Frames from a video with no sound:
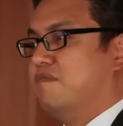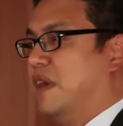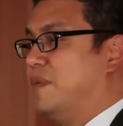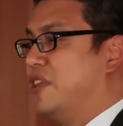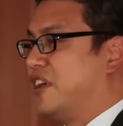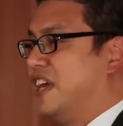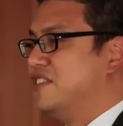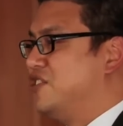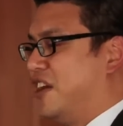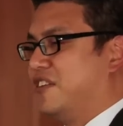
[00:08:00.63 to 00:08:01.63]
Maybe their
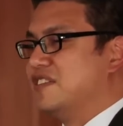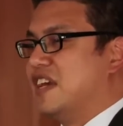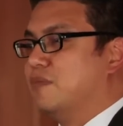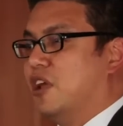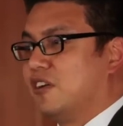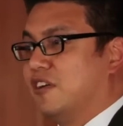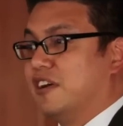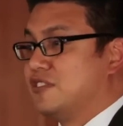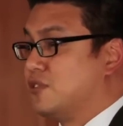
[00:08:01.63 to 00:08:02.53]
kids share the same locker at